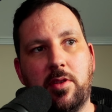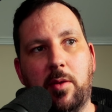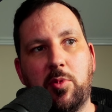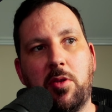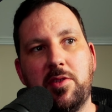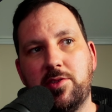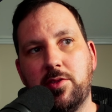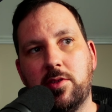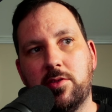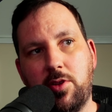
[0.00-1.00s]
I'm going
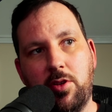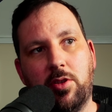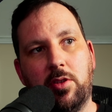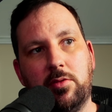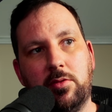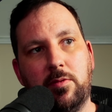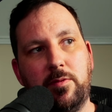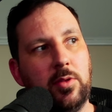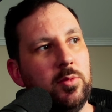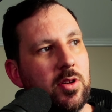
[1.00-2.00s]
to turn on
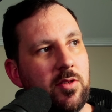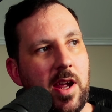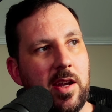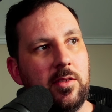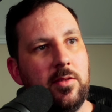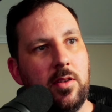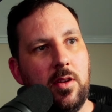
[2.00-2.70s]
Film Look Creator,